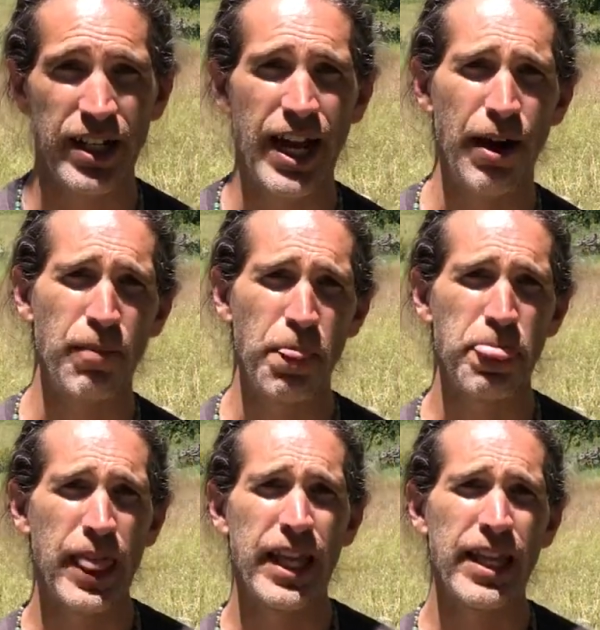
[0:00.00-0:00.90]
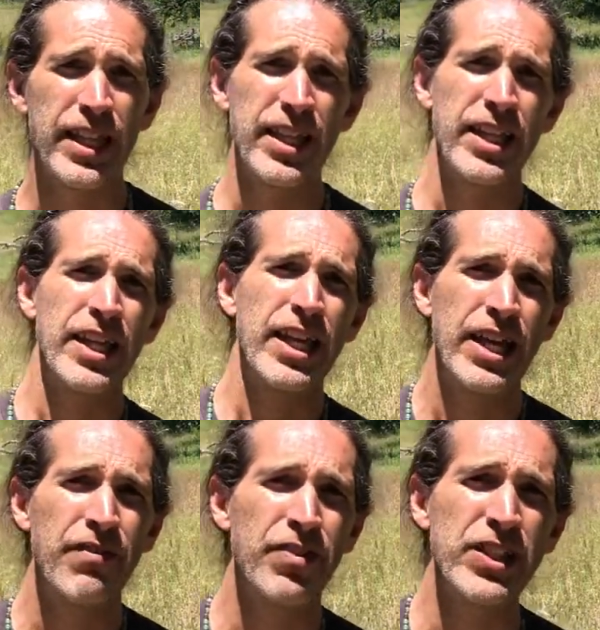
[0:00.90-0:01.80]
Now,
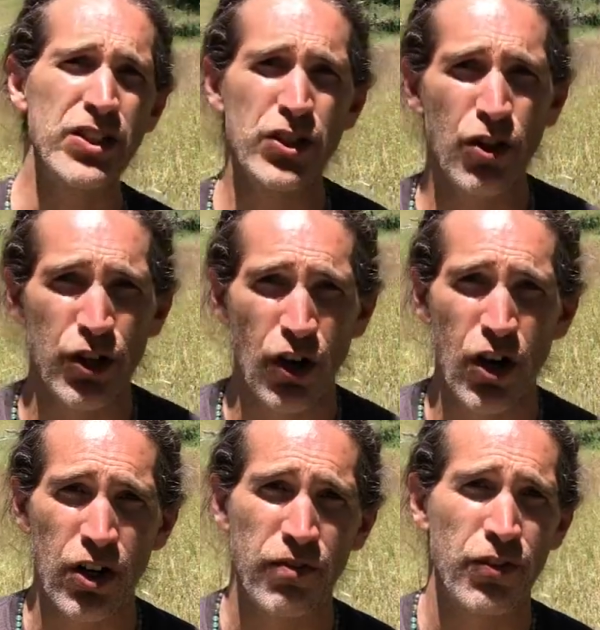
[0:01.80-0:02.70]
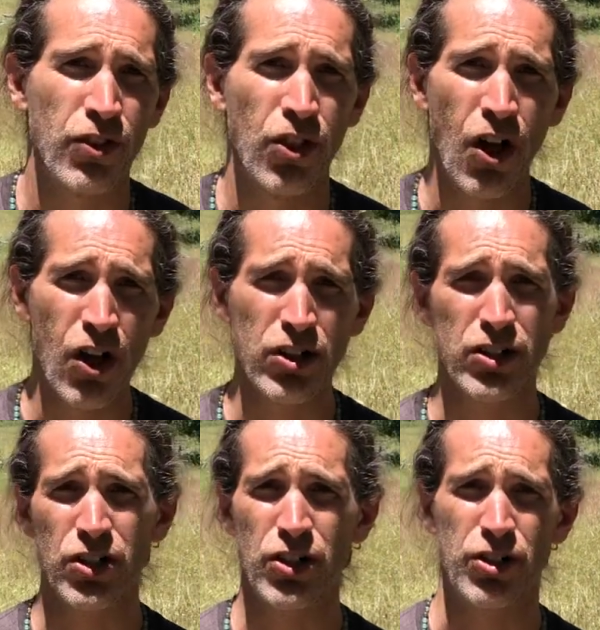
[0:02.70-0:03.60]
if this is going on for long
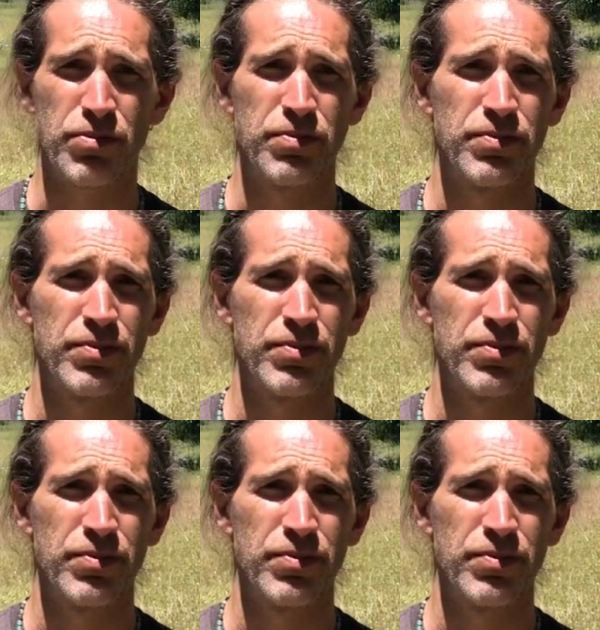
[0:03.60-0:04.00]
term,